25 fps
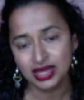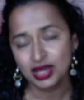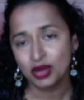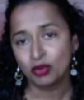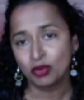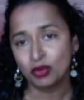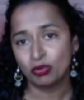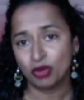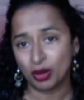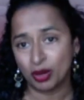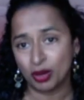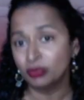
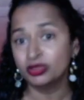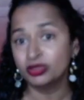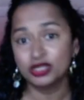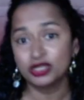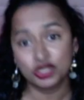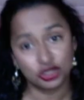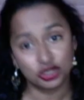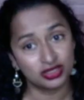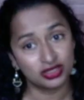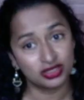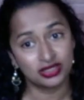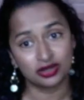probably
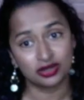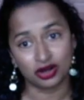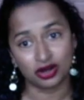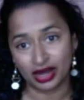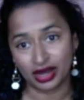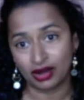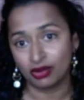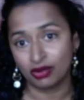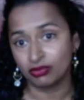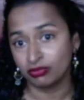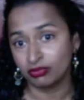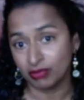should start
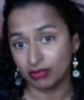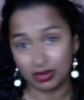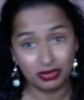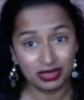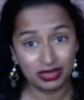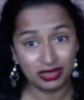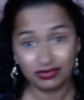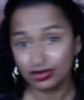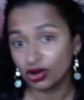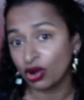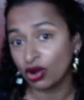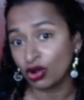out maybe
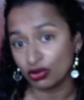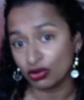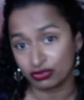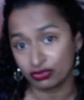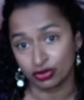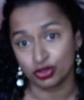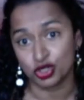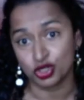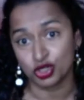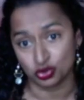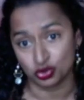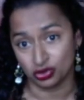even all
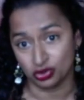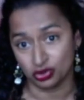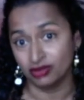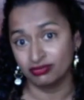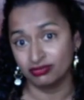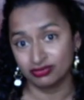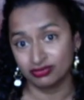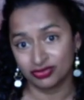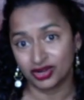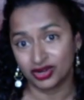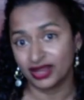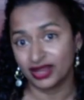virtual
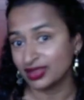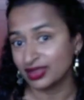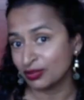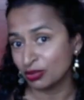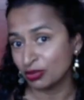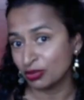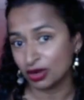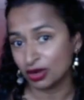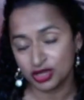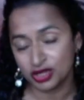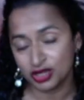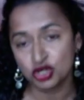right they
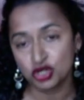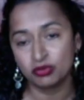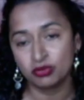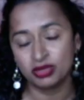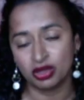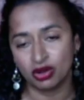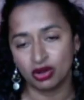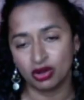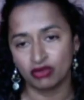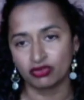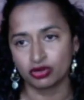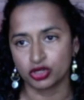probably should be
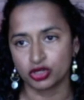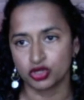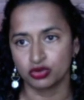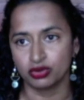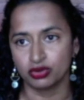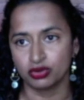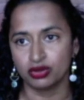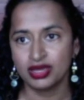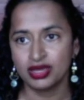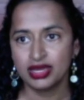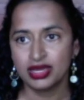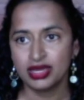all virtual
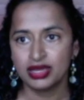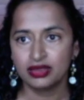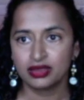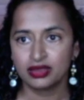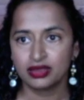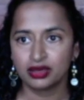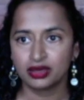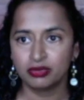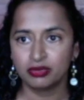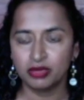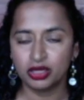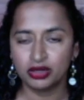the
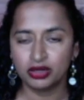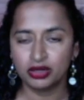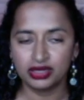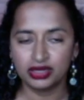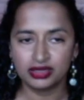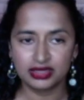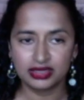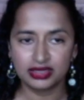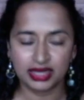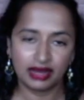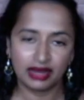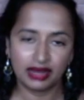communities
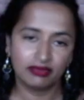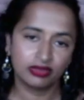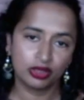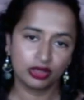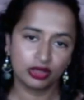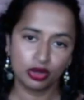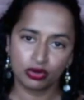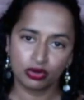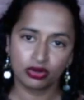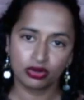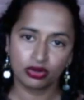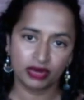that have
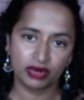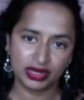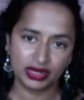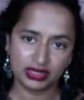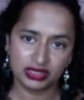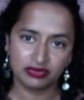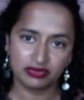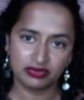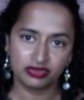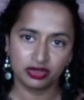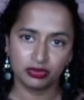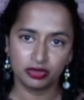lower rates of
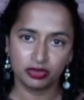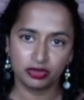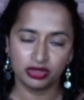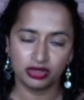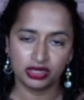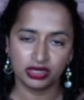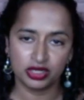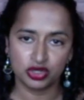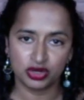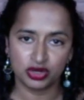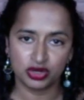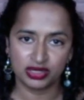community
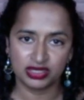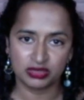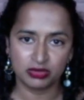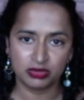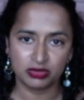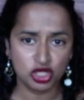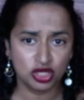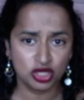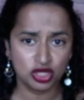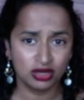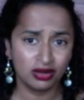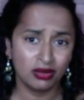
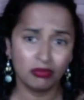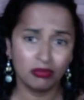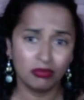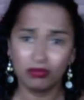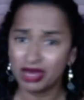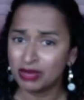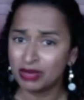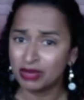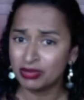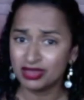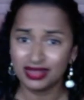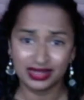transmission
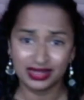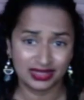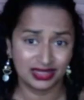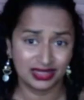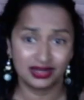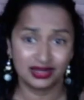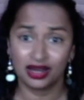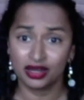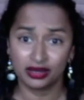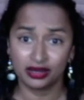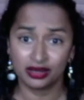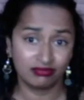maybe that's
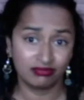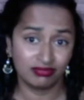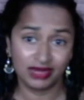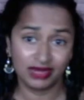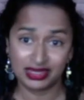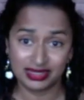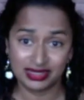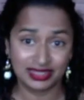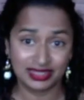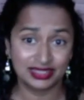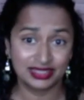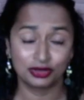not
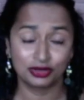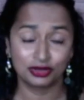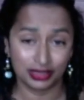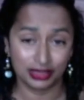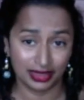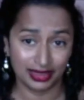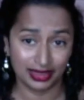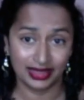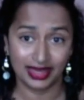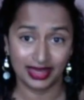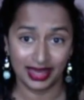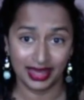necessarily
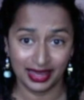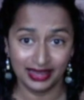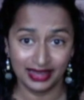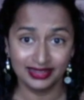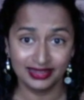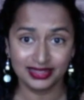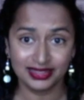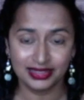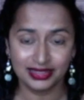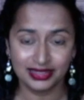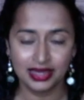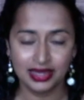the
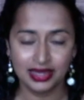case